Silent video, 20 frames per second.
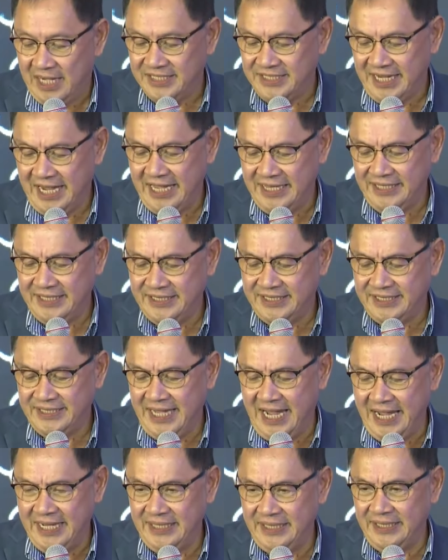As I
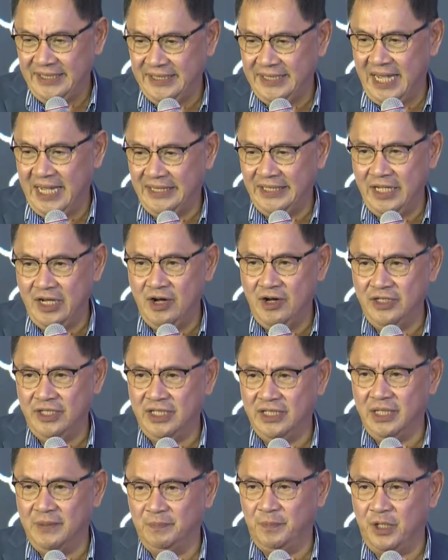understand it, dati
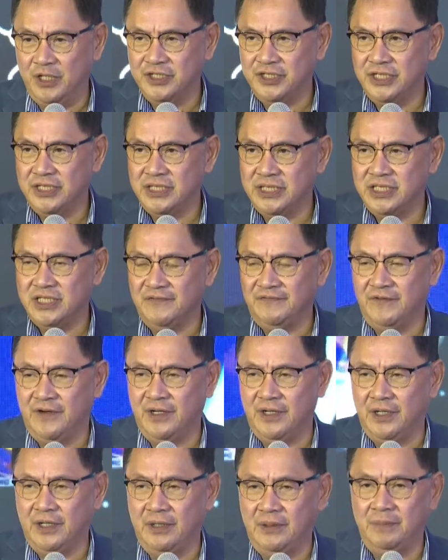ho, the deposits
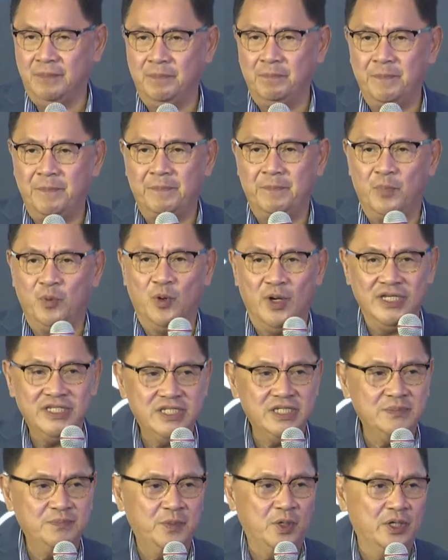for
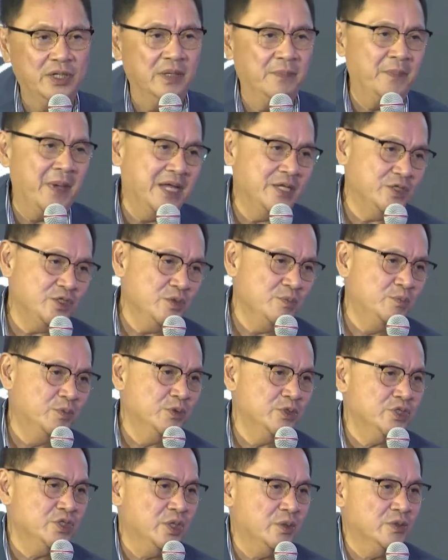WISP or the
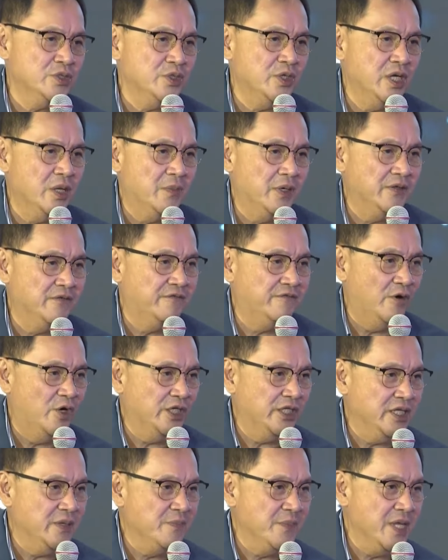Pension Booster was only about
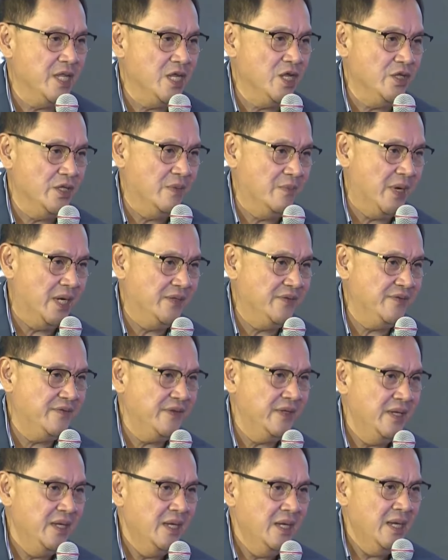40 million a
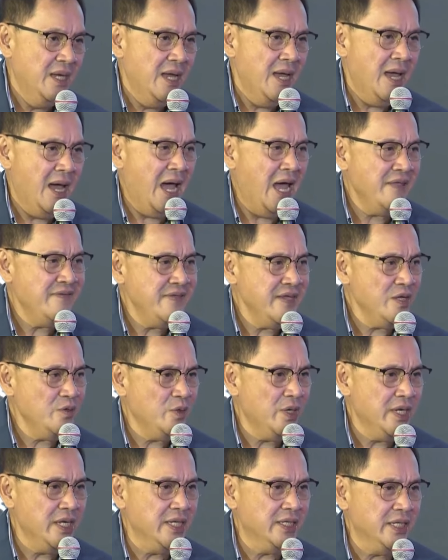month. I
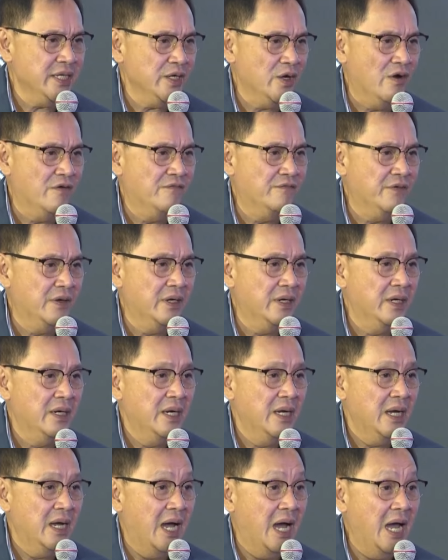think we're hitting over
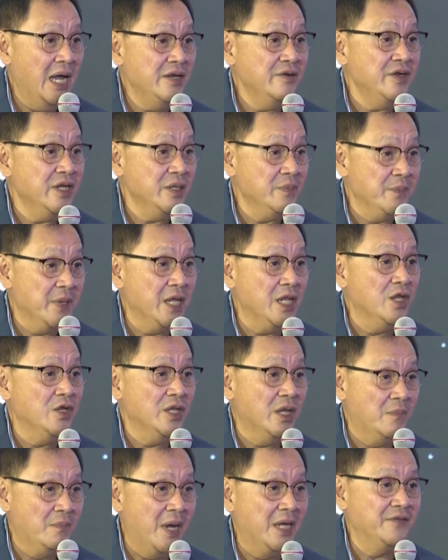100
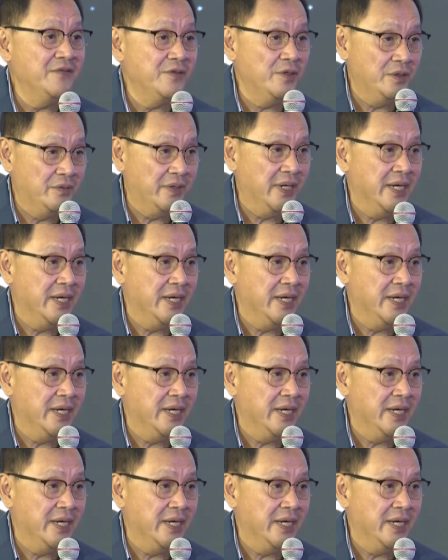million a month